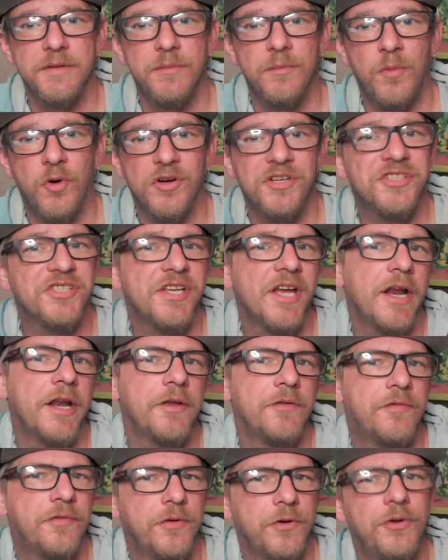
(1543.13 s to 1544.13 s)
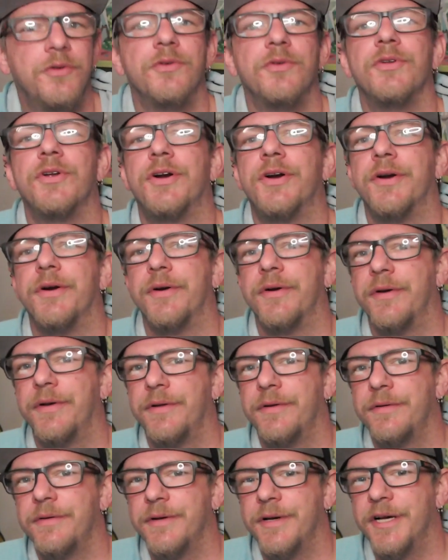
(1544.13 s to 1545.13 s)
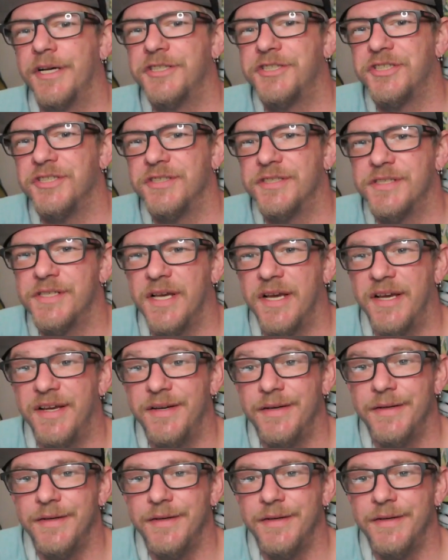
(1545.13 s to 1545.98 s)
more exciting for you to learn, I should say.